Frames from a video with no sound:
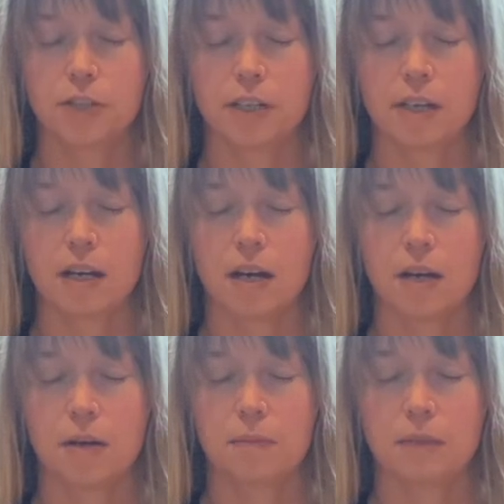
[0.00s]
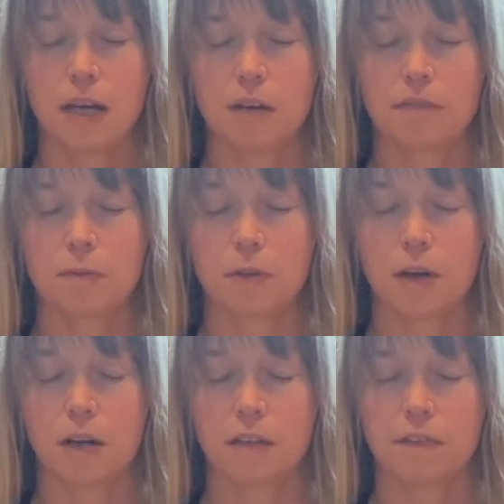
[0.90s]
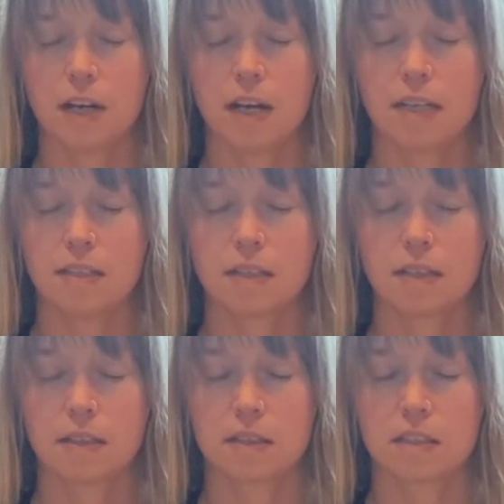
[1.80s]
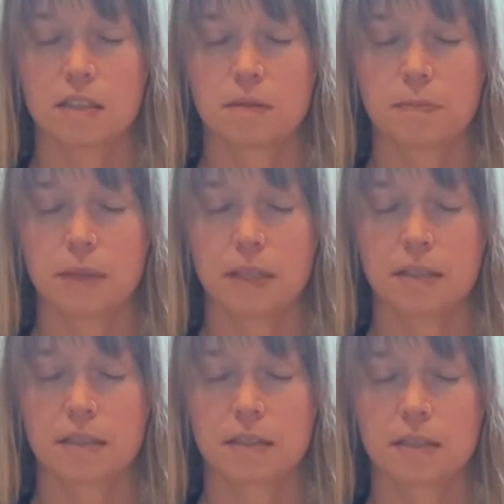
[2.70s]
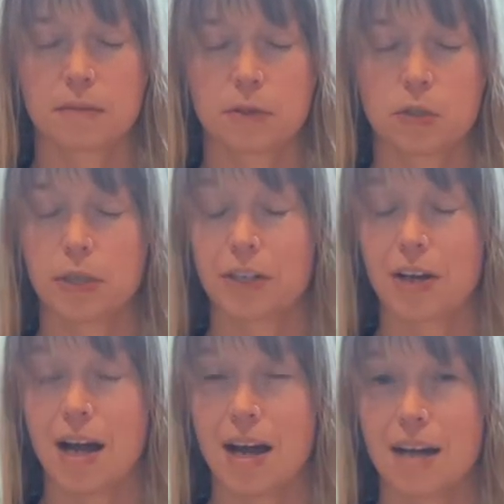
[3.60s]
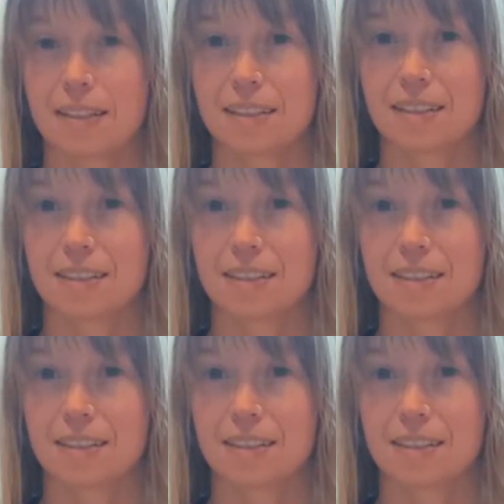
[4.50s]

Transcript: you're going to come down from the crown of your head to the space between your eyes.